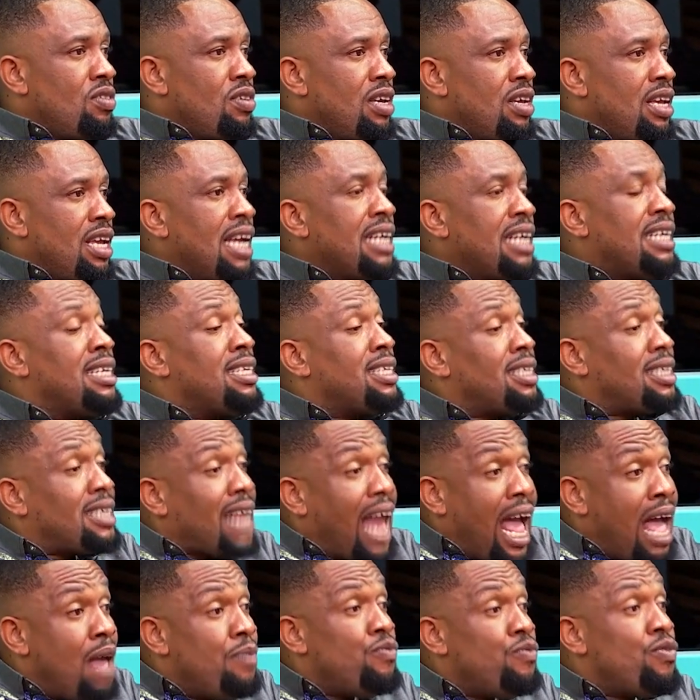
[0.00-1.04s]
It is
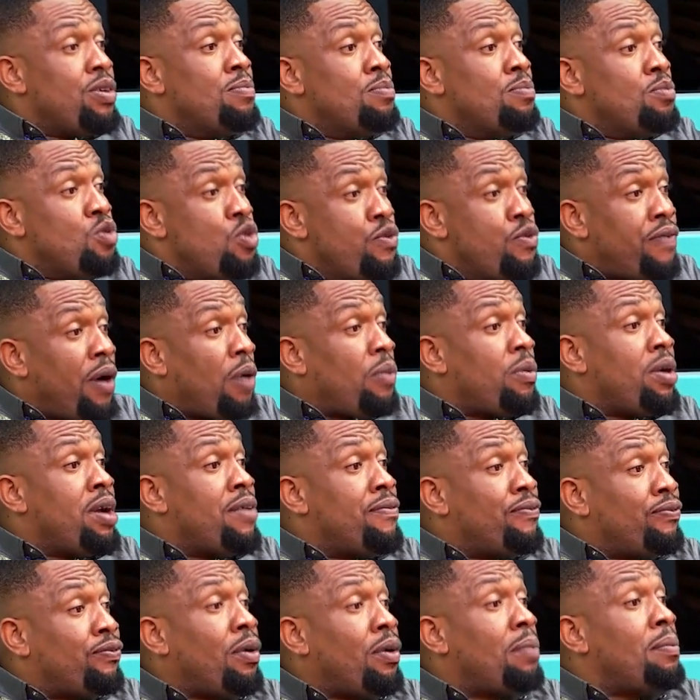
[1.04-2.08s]
time we move away
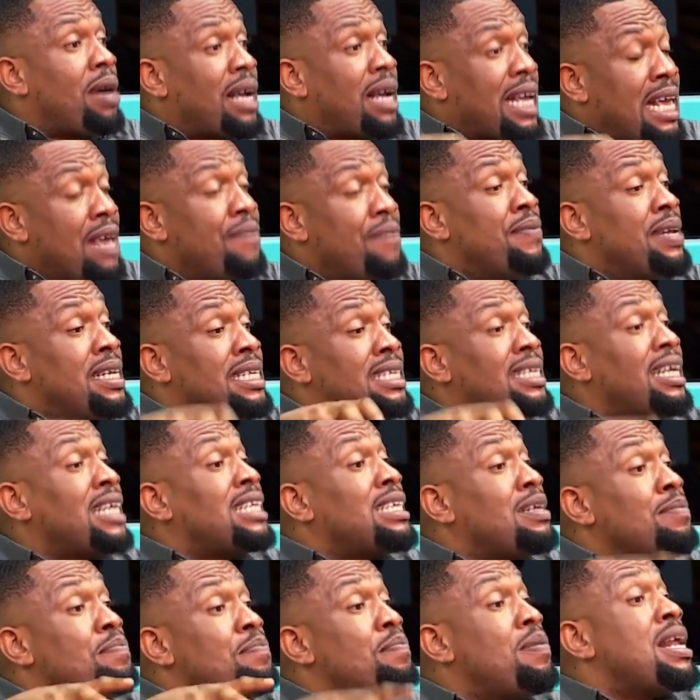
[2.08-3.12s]
from giving
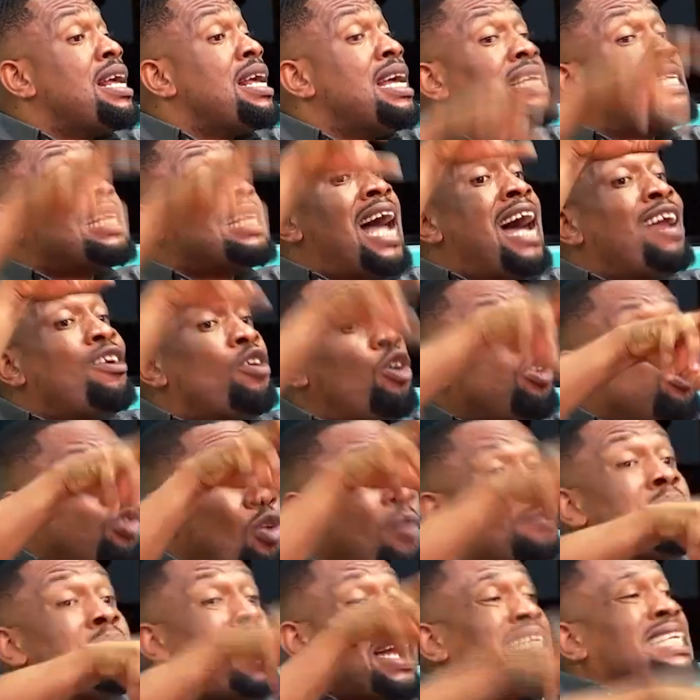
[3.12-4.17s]
certain players an
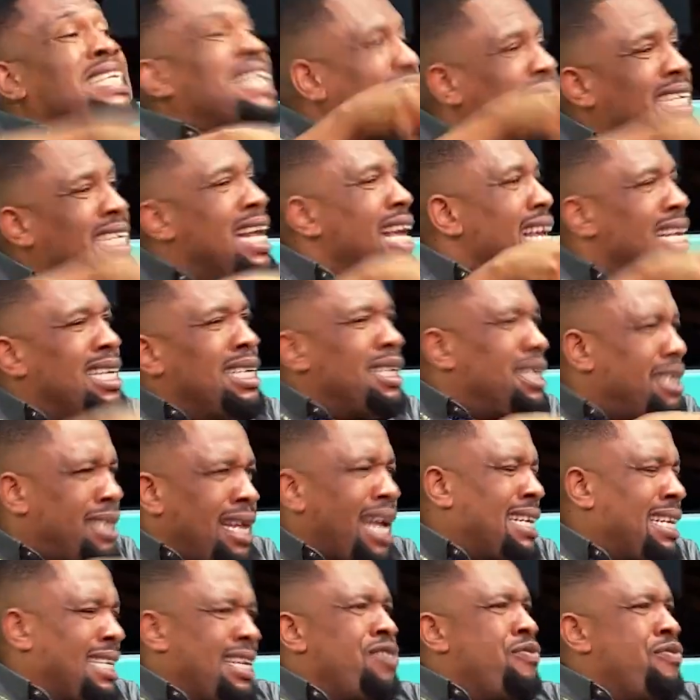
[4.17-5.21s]
automatic
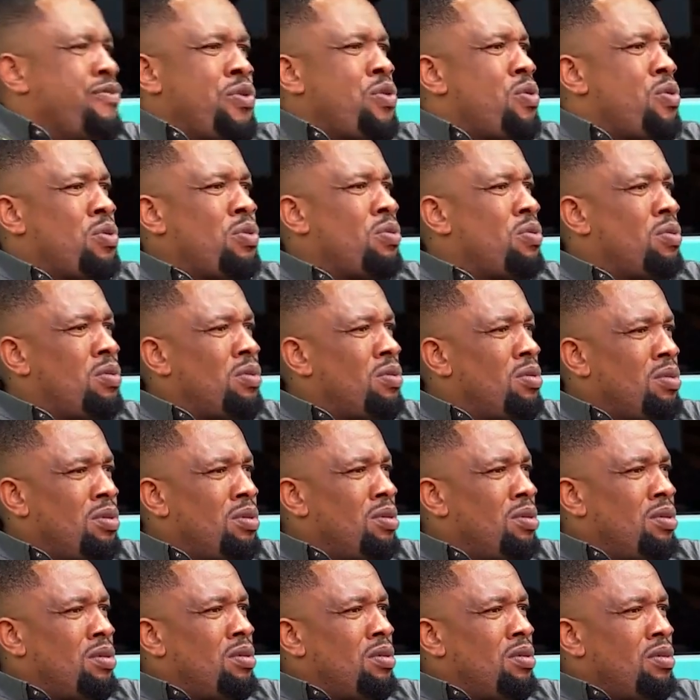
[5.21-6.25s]
starting role.
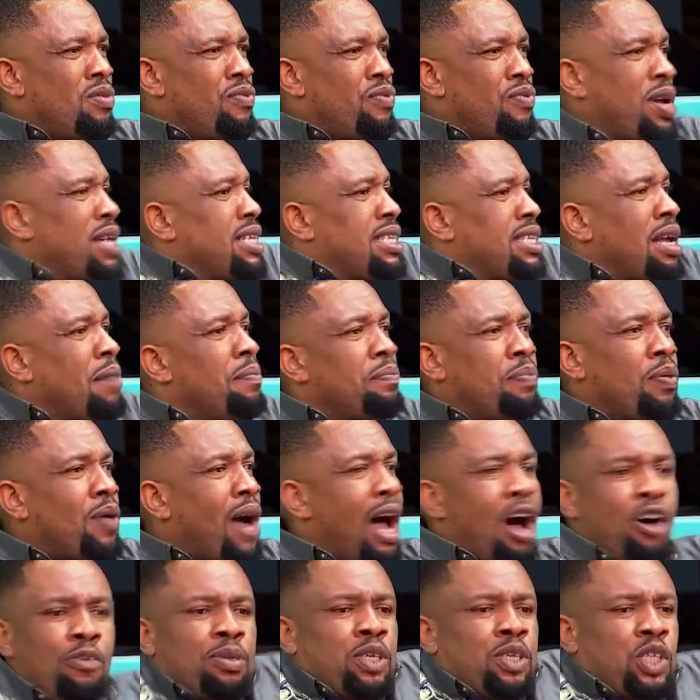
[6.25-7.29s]
For example, I'll
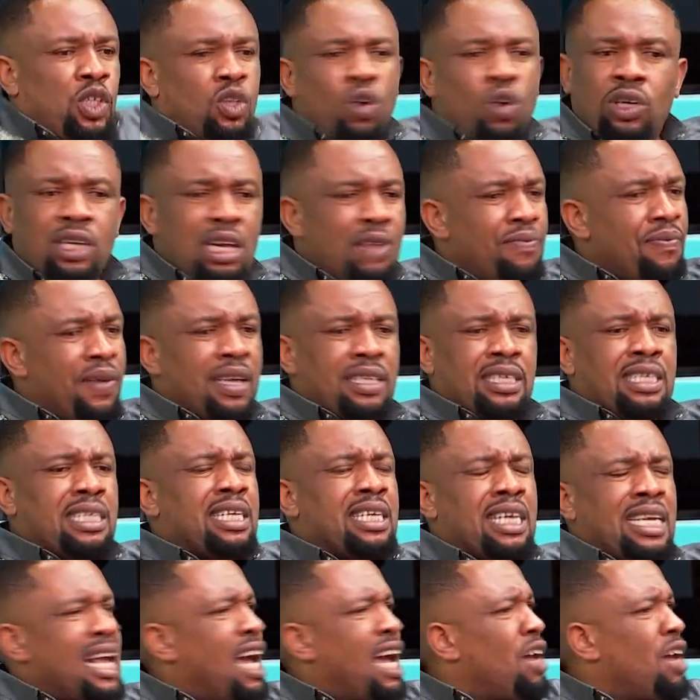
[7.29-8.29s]
be shocked if I see the day I